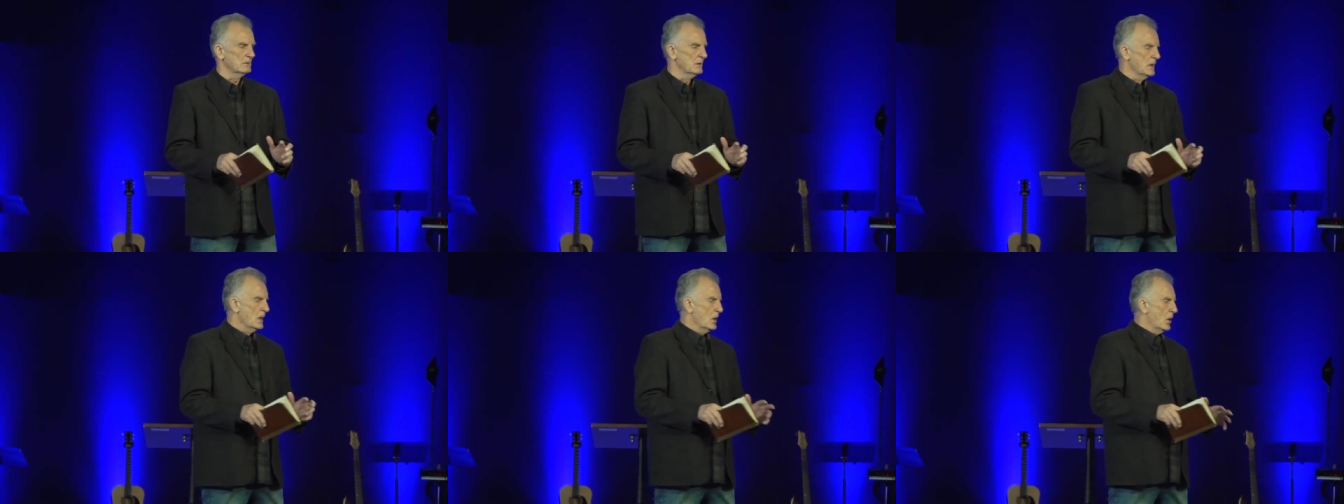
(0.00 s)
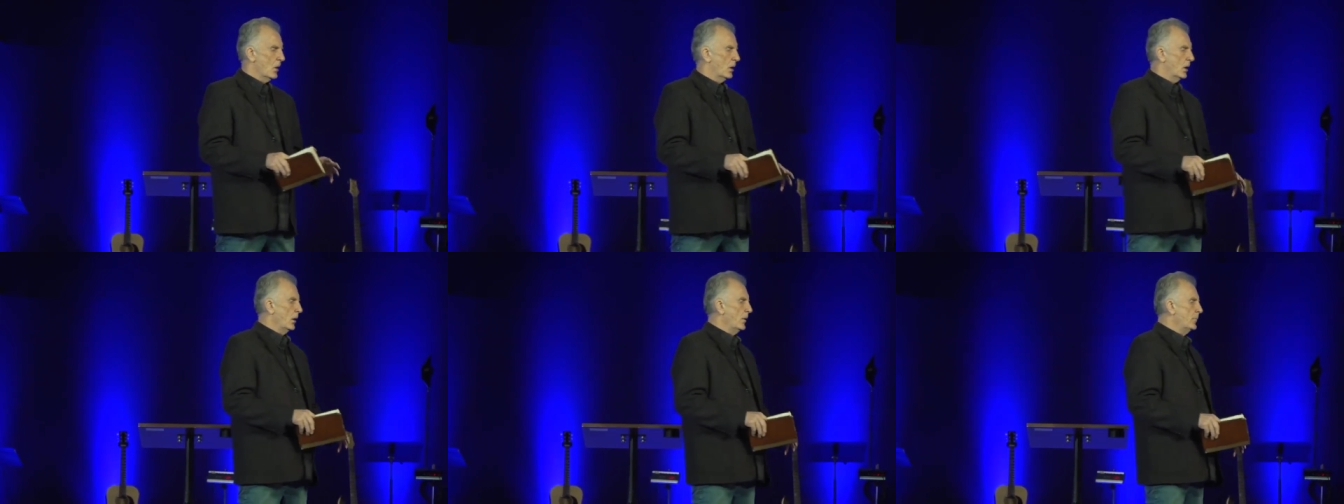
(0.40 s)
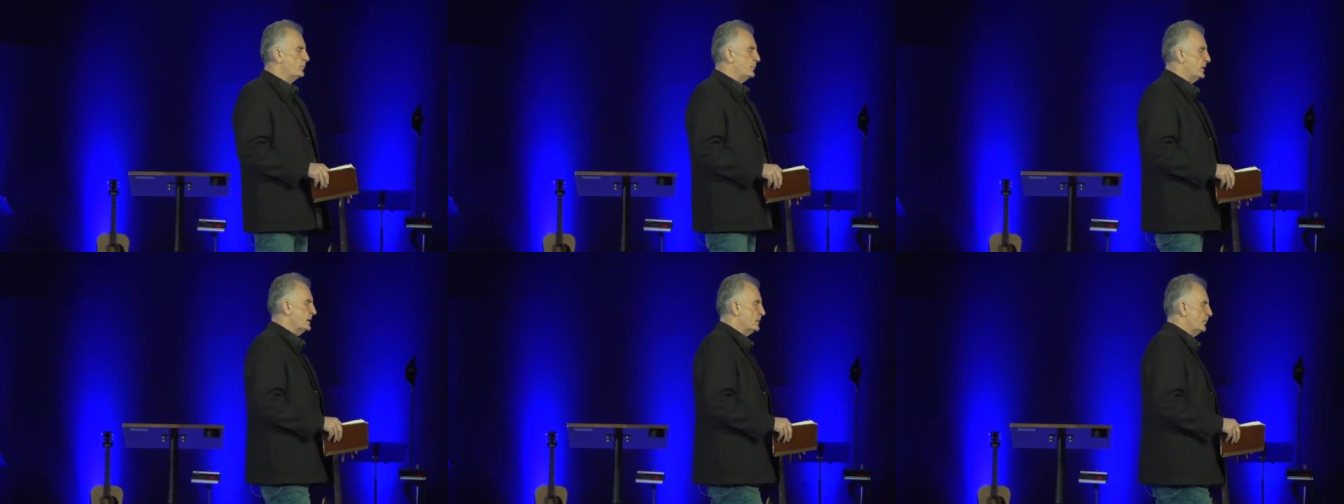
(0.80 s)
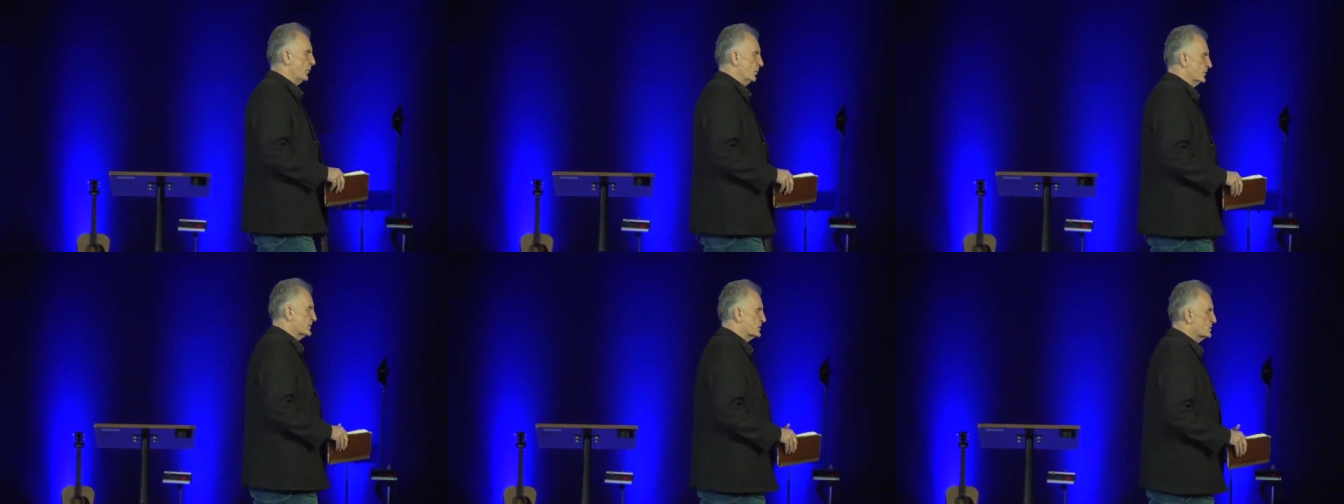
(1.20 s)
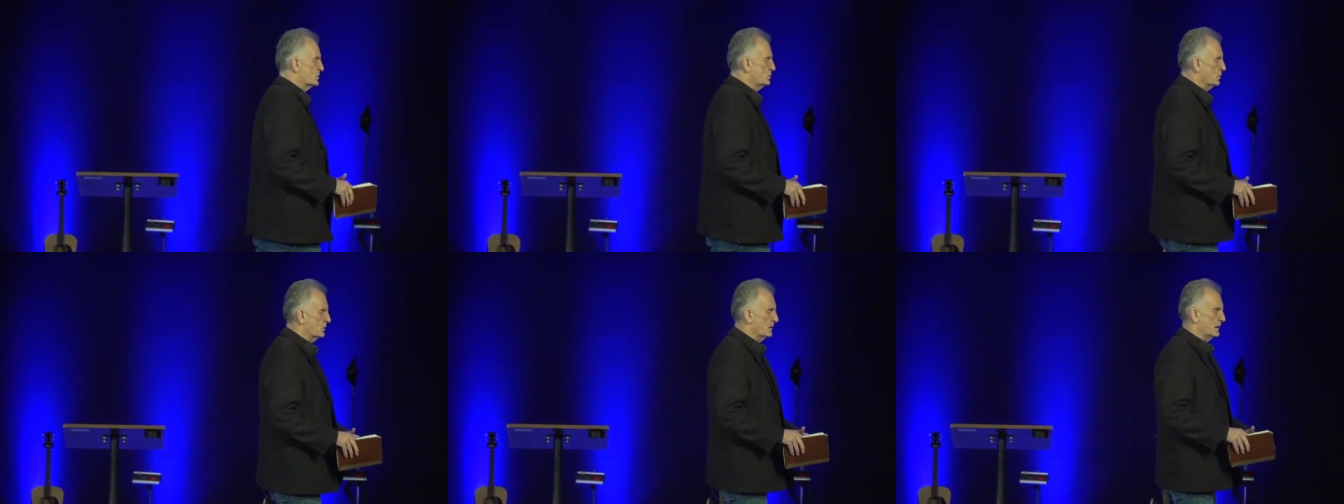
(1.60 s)
and all the people
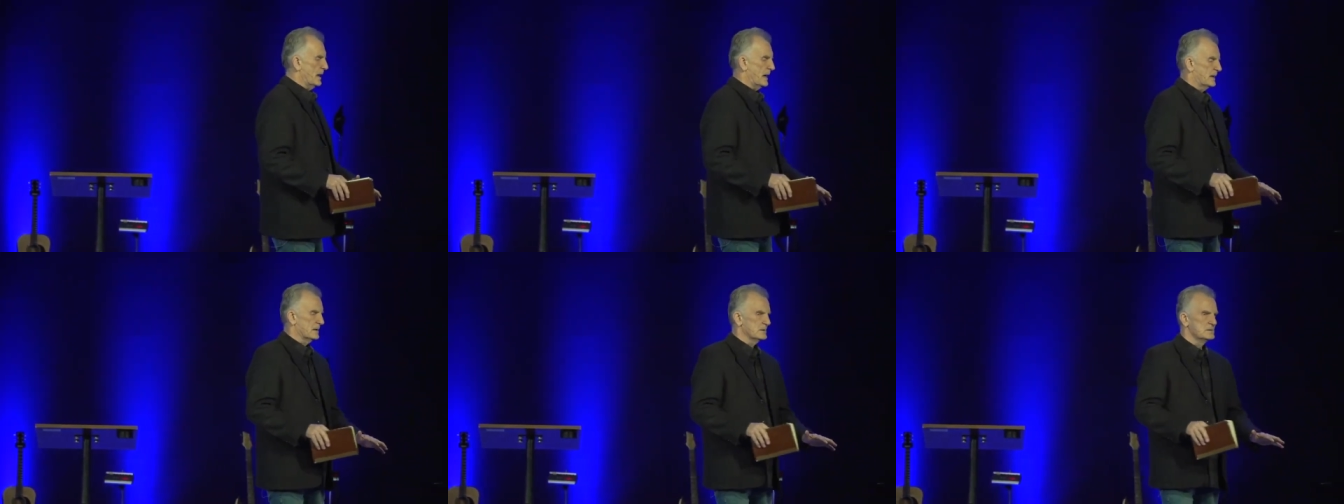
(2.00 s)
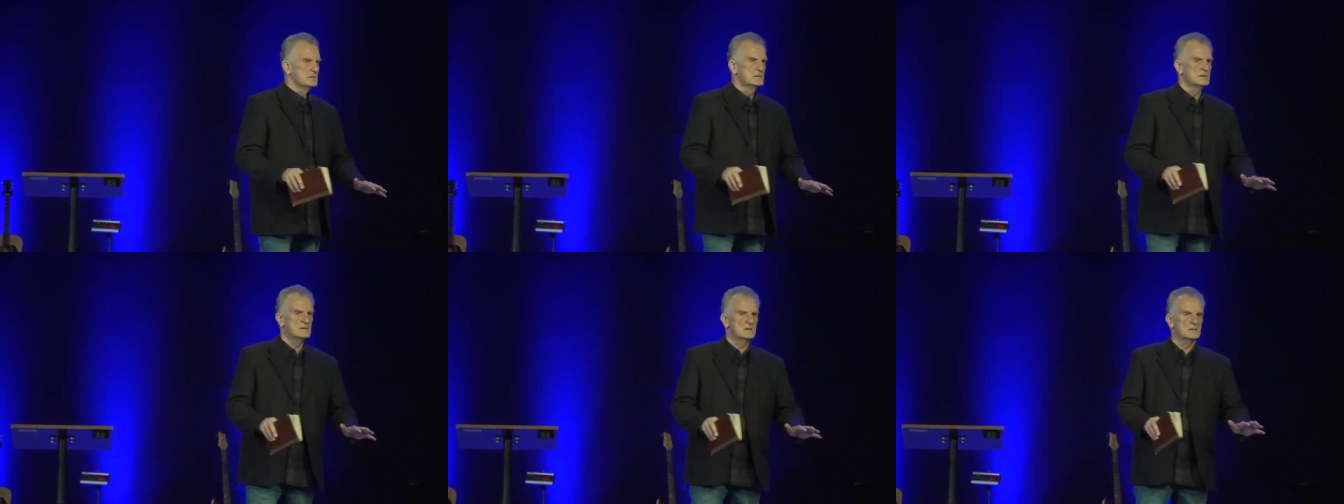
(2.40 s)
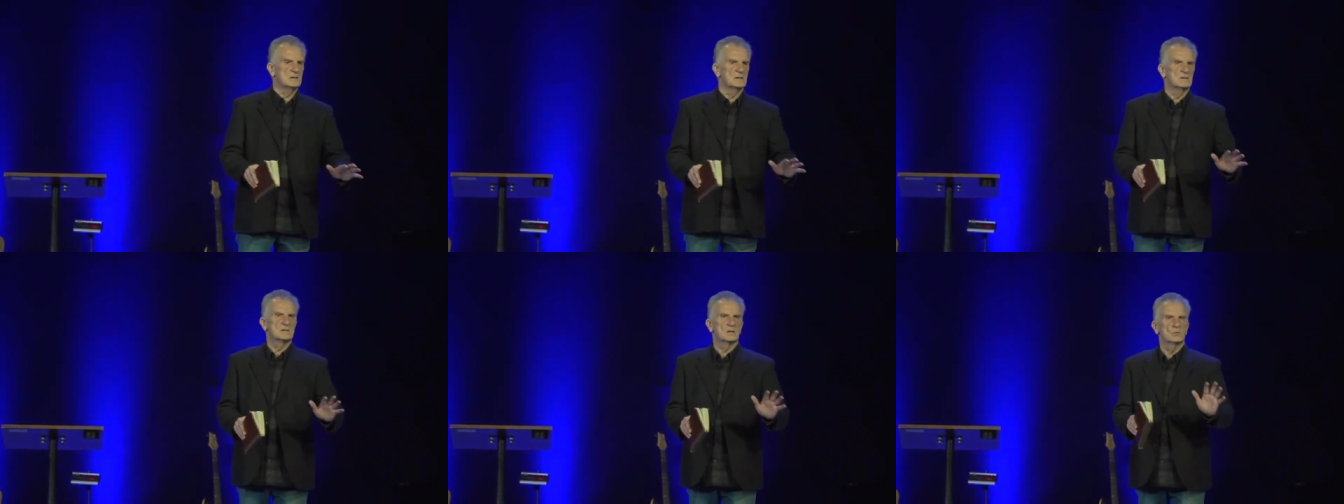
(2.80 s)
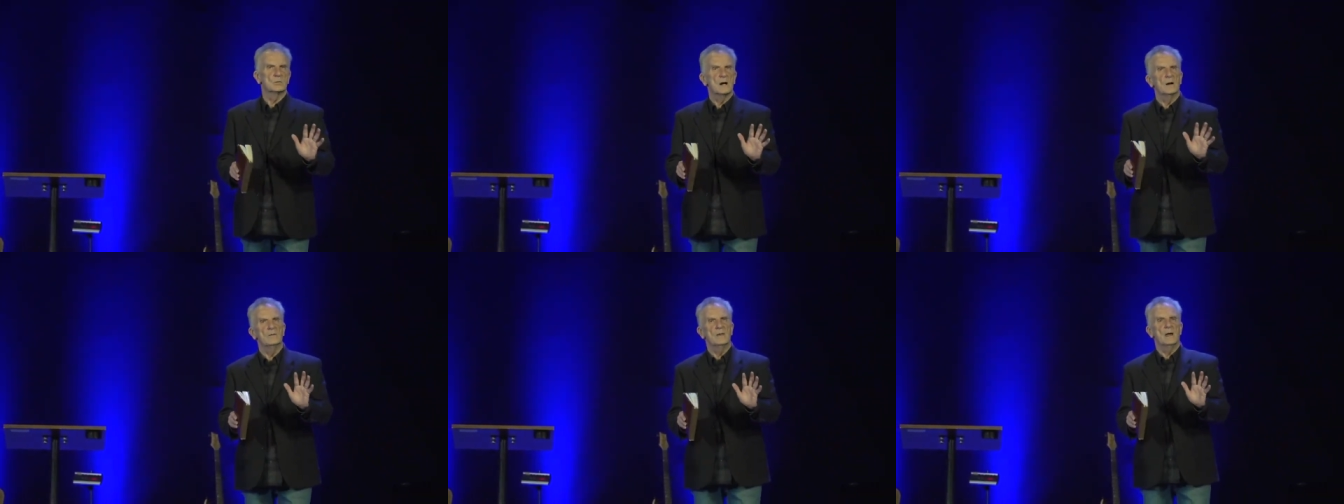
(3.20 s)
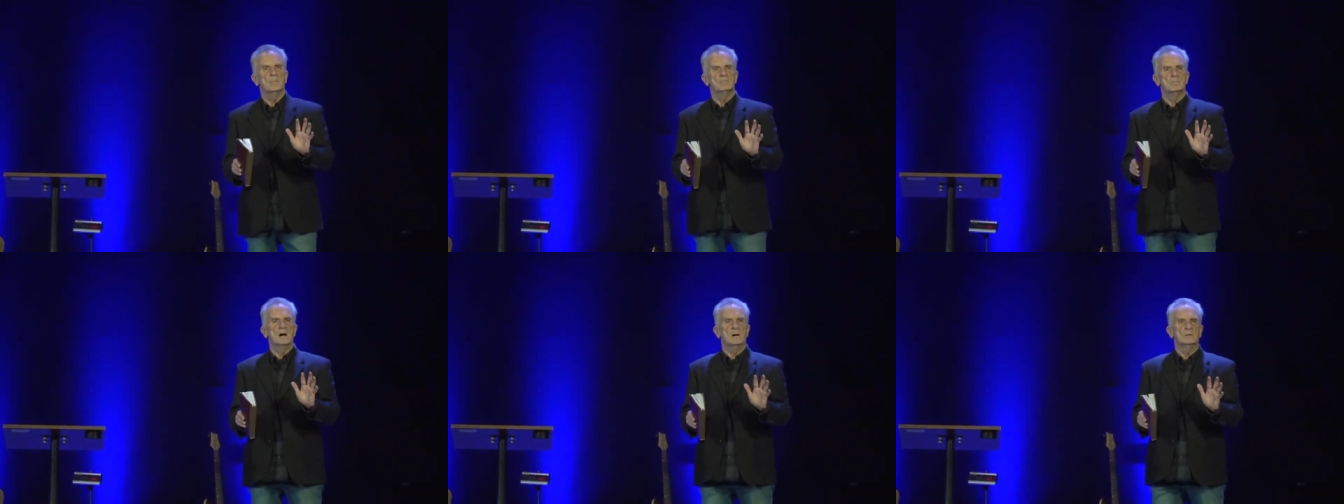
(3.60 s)
stood at a distance around
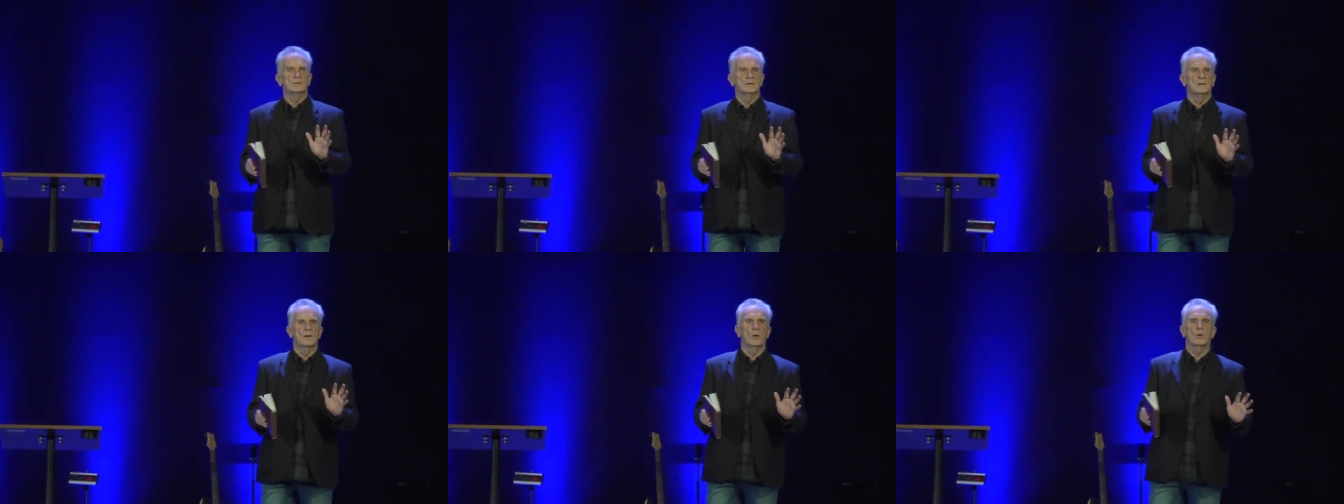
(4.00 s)
that mountain. The